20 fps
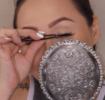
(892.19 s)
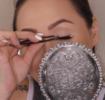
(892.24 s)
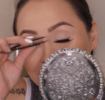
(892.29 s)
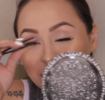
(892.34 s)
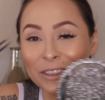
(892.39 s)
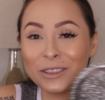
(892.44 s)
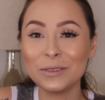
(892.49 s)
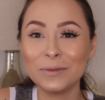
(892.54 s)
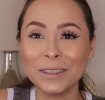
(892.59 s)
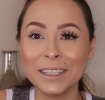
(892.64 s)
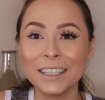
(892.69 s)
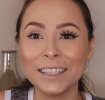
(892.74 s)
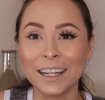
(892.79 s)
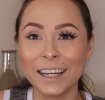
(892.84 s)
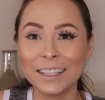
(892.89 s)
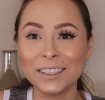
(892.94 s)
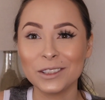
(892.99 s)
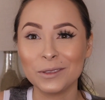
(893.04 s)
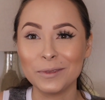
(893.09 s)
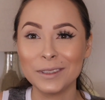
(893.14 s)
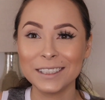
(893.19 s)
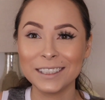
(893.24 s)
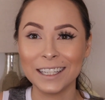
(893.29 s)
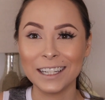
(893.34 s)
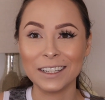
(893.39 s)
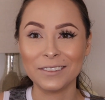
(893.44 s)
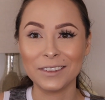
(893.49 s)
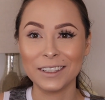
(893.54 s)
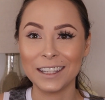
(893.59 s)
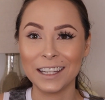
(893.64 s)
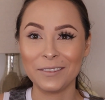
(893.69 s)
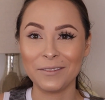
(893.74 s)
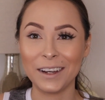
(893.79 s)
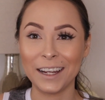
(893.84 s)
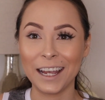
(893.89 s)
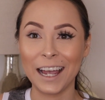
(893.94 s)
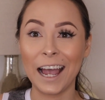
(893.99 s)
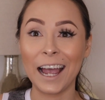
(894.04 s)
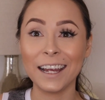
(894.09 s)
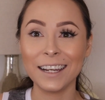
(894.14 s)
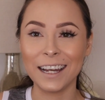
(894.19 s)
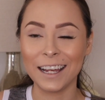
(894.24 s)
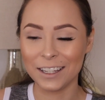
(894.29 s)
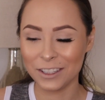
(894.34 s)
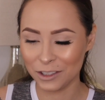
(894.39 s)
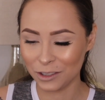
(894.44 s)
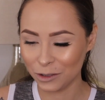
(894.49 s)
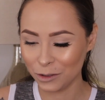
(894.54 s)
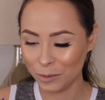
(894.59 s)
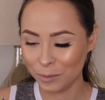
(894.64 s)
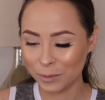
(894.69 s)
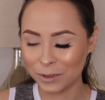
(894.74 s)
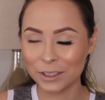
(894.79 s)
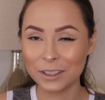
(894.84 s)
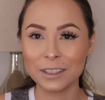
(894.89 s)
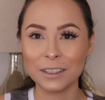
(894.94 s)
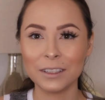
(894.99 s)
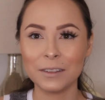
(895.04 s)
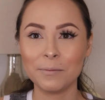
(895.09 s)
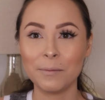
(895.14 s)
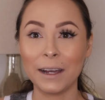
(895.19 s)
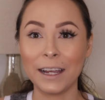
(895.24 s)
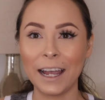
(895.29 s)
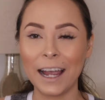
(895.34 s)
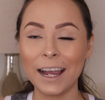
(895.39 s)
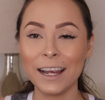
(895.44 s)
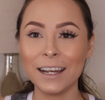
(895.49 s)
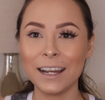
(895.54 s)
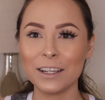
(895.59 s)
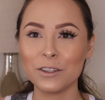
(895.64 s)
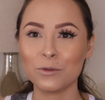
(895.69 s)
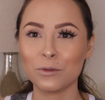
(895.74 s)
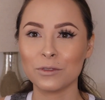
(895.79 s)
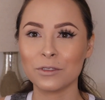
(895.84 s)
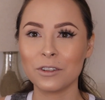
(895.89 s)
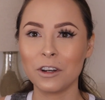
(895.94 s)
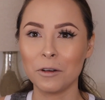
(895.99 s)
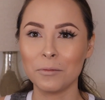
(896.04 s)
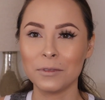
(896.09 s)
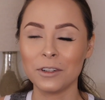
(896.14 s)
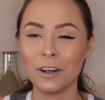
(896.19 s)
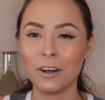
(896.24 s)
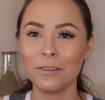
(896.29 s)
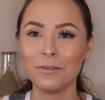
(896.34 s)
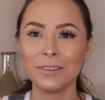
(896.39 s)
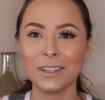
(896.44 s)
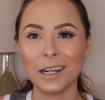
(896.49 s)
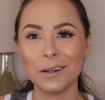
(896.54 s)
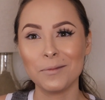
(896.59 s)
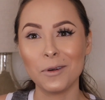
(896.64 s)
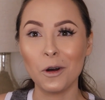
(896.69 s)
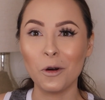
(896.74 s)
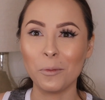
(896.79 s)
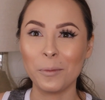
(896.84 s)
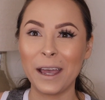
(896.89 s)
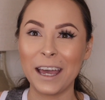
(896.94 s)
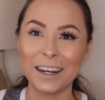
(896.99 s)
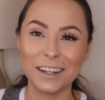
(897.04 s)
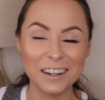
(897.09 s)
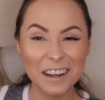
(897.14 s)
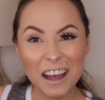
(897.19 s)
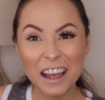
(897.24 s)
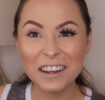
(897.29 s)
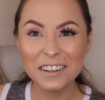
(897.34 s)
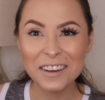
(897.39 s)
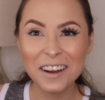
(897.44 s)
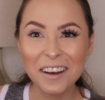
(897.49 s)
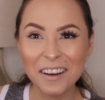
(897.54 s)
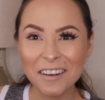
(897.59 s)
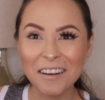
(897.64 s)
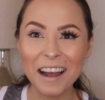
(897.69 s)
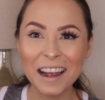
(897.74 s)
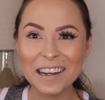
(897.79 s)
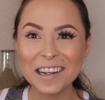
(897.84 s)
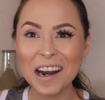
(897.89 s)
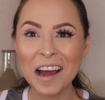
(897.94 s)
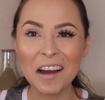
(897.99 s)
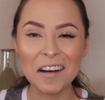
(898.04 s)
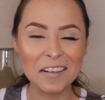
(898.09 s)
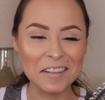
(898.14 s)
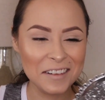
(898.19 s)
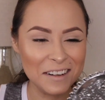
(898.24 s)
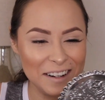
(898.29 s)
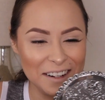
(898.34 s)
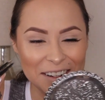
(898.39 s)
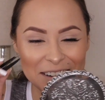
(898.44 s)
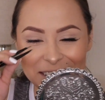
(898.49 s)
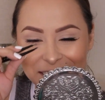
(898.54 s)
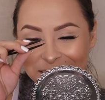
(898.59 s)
He was being nice to me, telling me that my eyelash was coming off, and I'm all mad. I know.